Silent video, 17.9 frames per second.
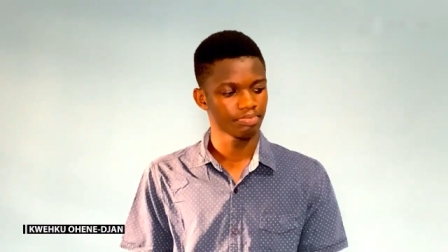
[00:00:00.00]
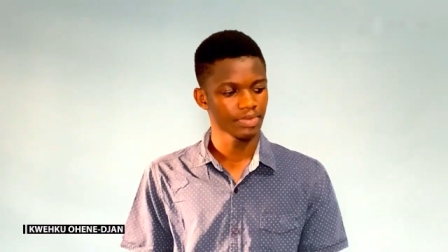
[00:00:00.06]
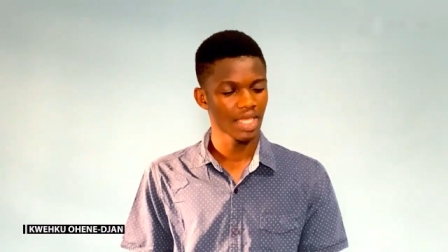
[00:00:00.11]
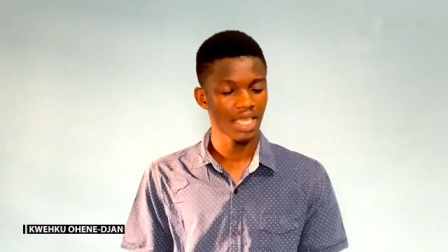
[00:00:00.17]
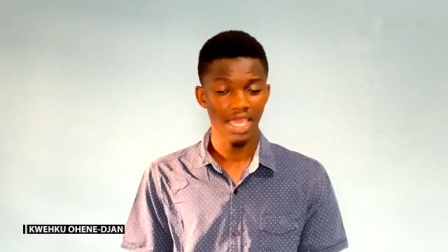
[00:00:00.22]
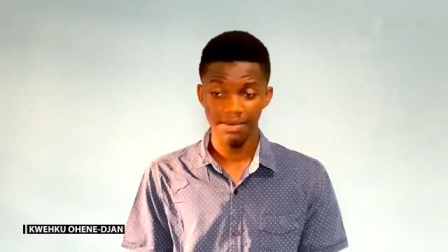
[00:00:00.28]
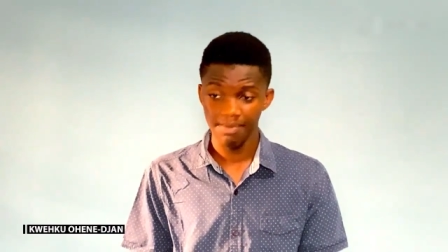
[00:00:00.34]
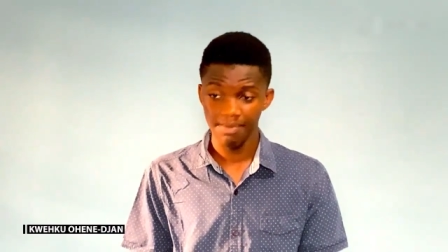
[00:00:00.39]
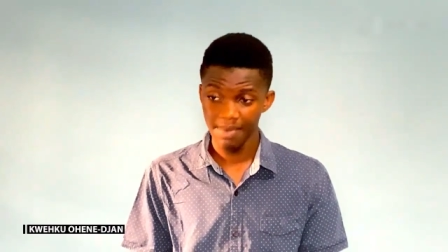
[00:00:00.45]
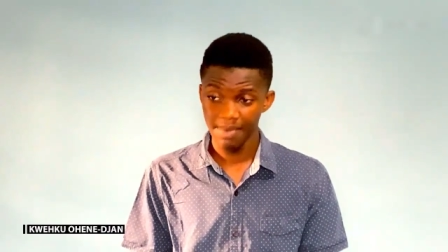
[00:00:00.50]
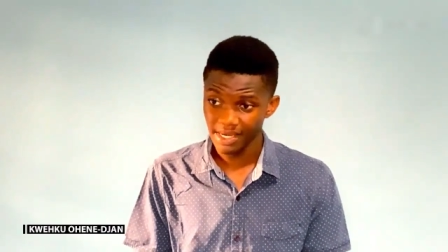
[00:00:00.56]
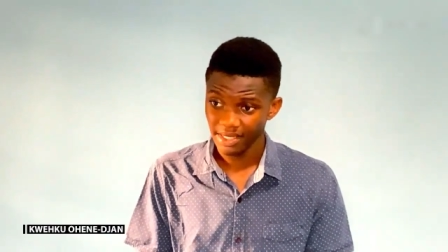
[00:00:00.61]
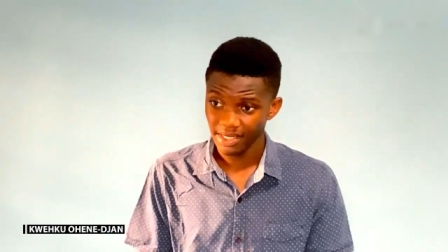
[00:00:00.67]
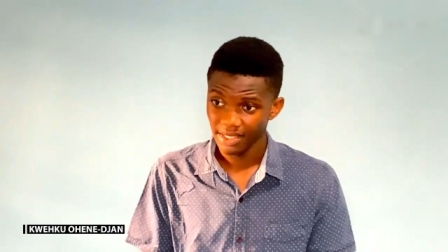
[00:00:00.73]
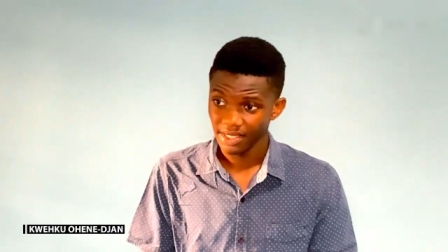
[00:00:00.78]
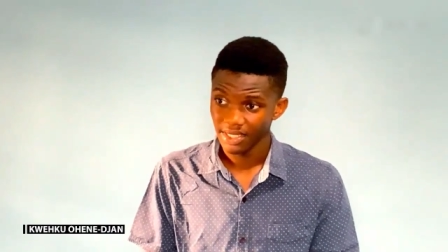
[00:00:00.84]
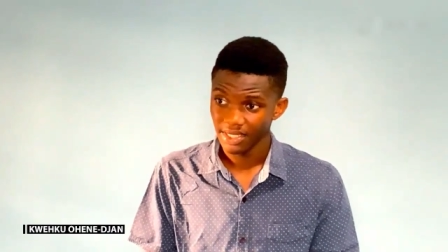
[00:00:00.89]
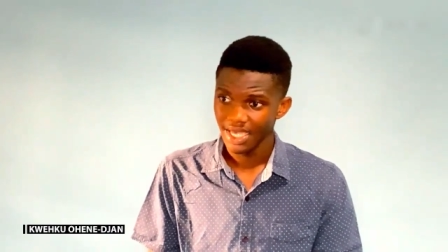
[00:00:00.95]
Amen.
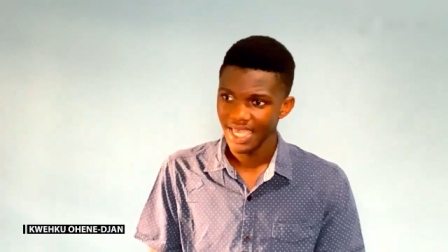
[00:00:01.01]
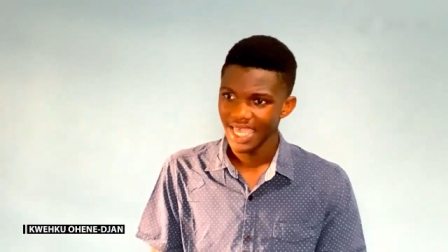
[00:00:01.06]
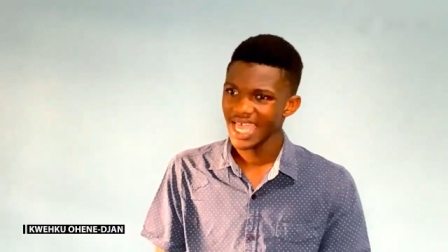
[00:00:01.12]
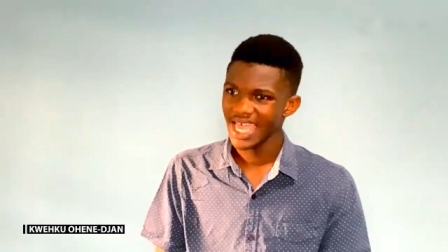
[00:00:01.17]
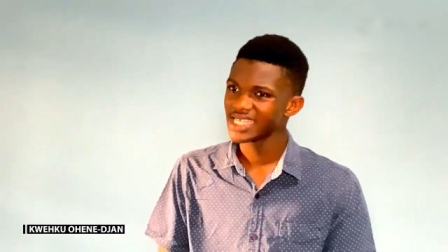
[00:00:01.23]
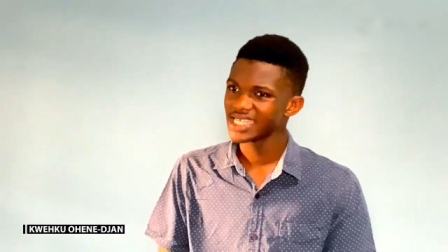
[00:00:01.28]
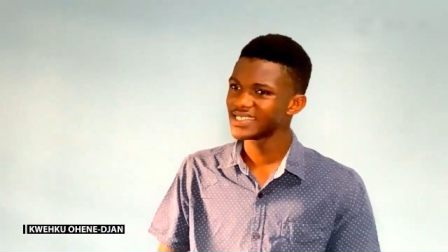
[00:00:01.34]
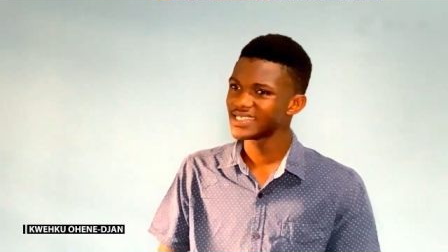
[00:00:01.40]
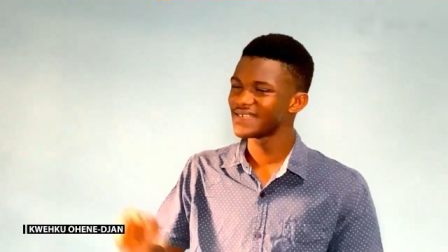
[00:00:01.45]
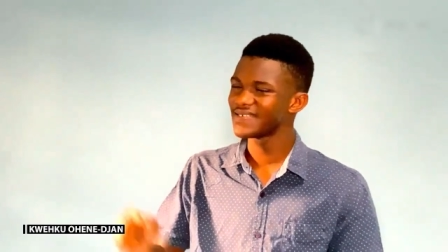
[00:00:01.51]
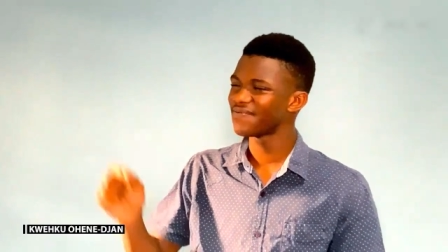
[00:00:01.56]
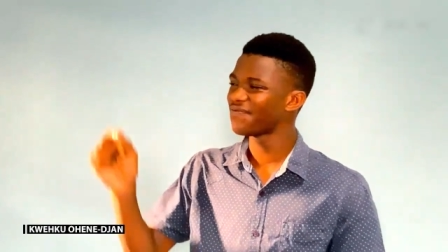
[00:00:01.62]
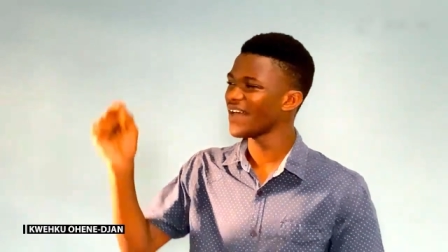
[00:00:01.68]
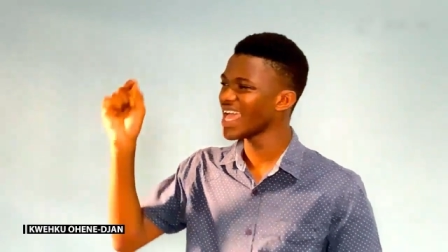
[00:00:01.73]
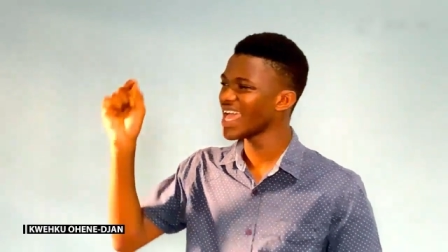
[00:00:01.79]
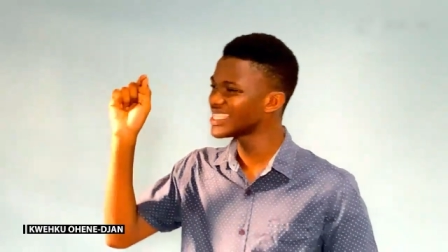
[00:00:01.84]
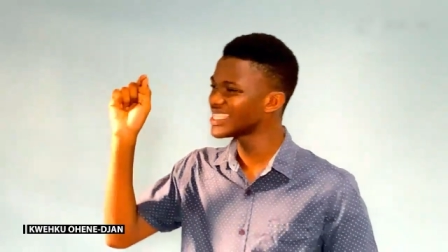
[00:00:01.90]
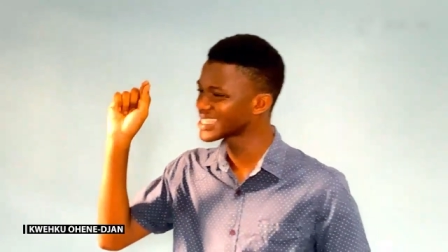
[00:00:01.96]
His
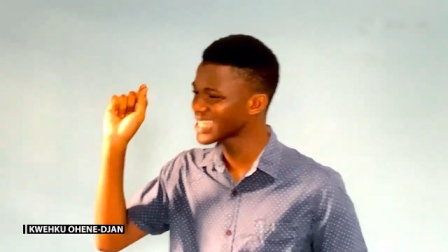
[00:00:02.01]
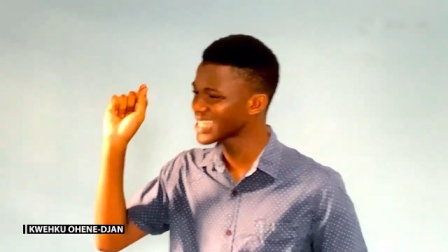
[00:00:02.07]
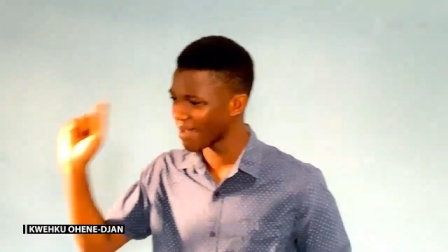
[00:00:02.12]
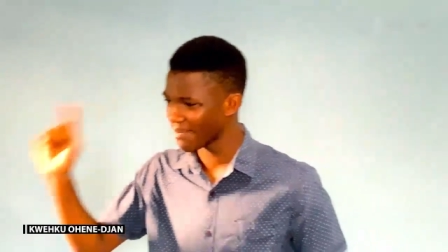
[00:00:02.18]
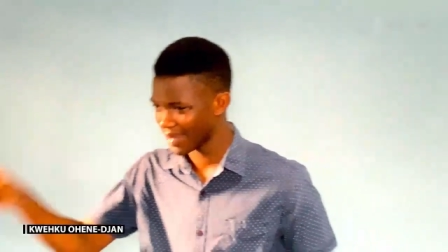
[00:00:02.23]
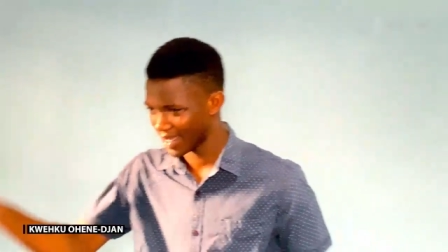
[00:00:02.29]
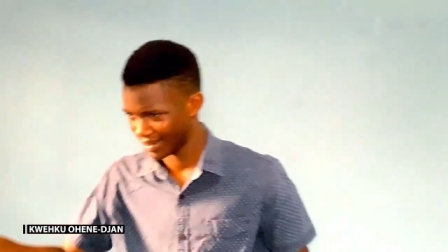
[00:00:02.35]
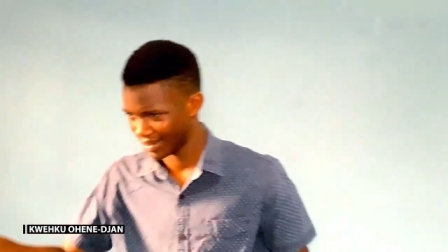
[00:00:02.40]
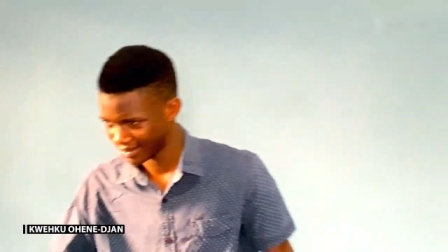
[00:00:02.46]
first coming